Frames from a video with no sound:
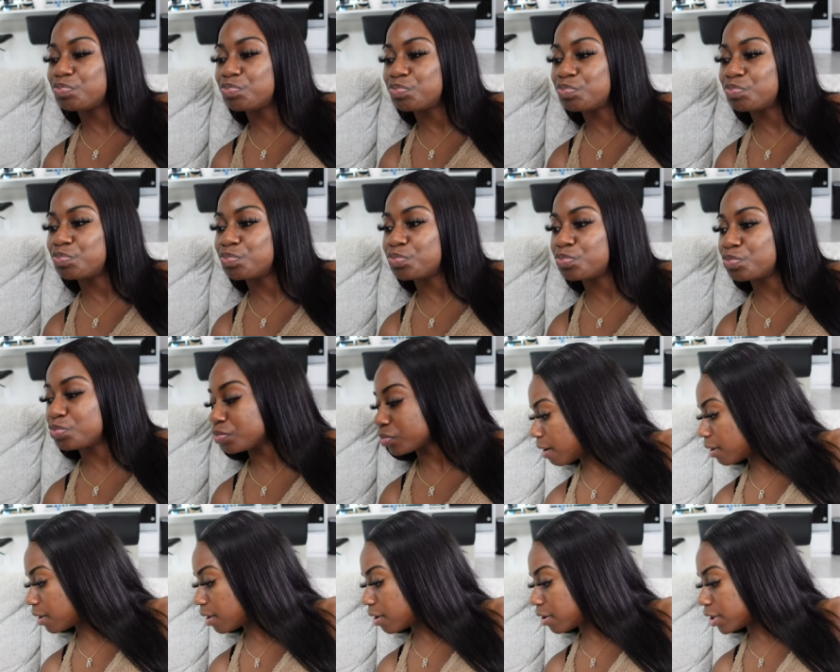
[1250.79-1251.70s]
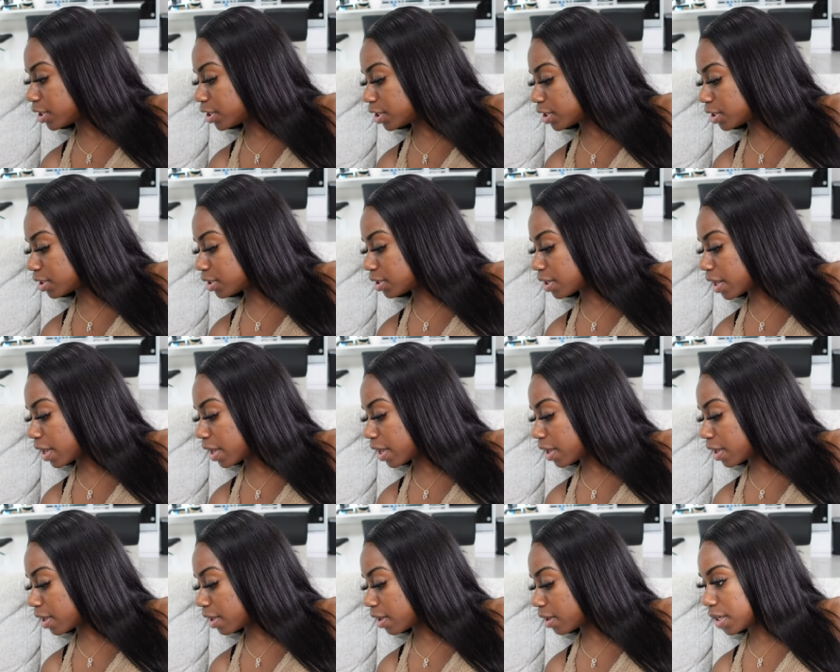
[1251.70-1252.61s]
Mm-hmm. Hold on, it just
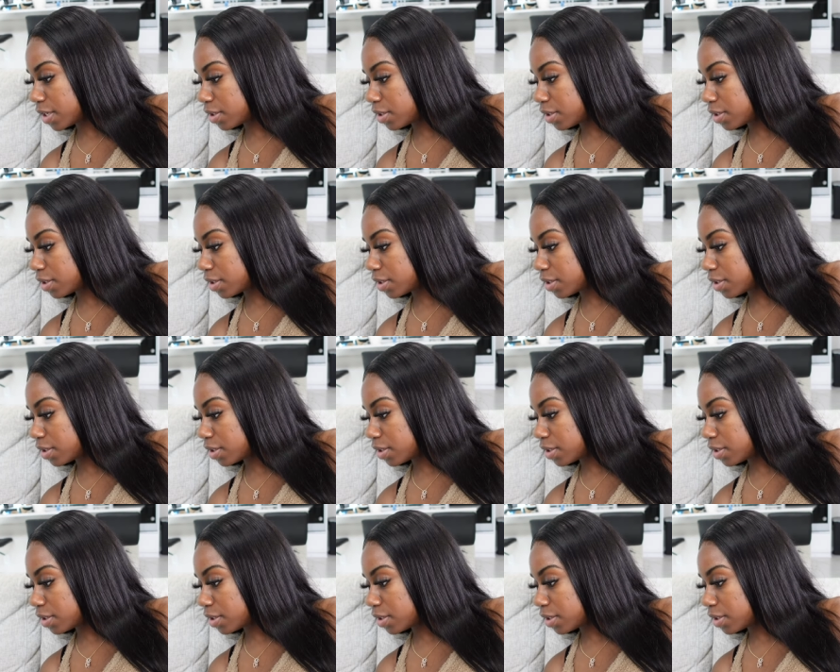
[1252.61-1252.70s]
say